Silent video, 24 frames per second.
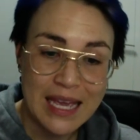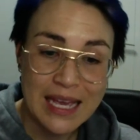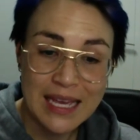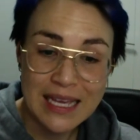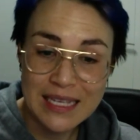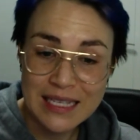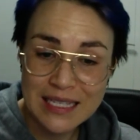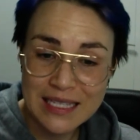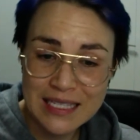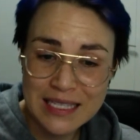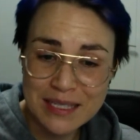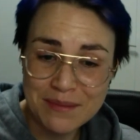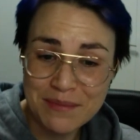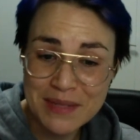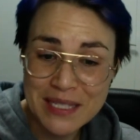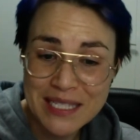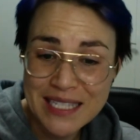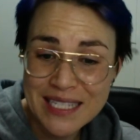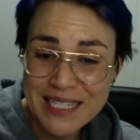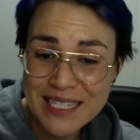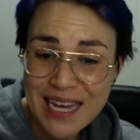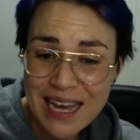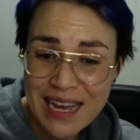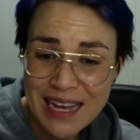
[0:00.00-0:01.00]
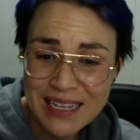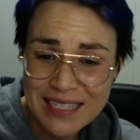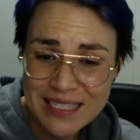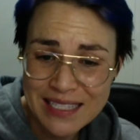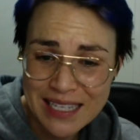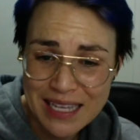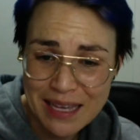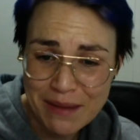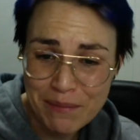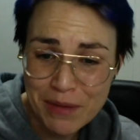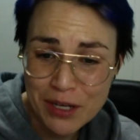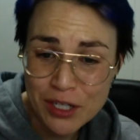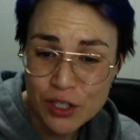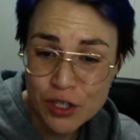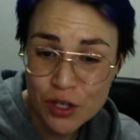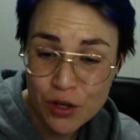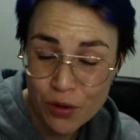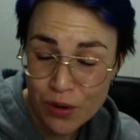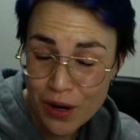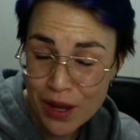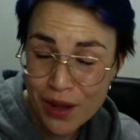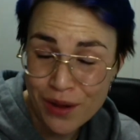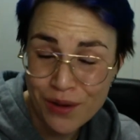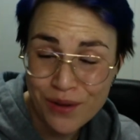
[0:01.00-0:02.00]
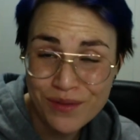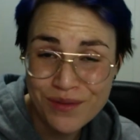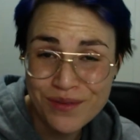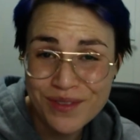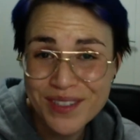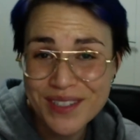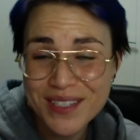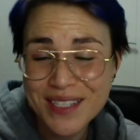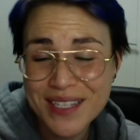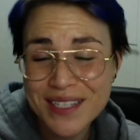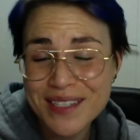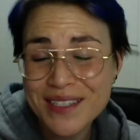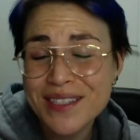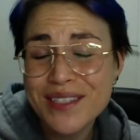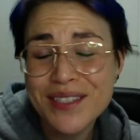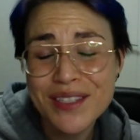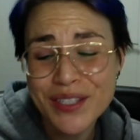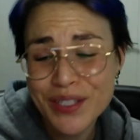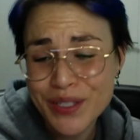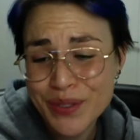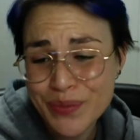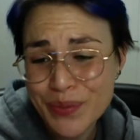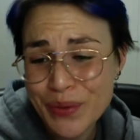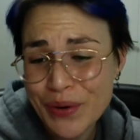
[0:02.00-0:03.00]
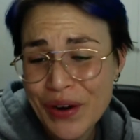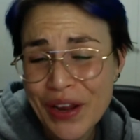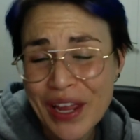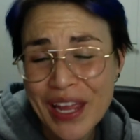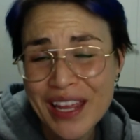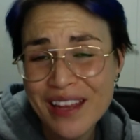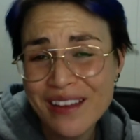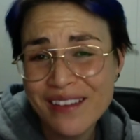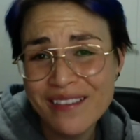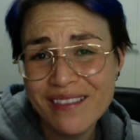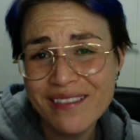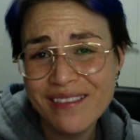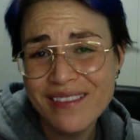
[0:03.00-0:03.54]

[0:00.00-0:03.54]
"Is Miss Darcy much grown since the spring?"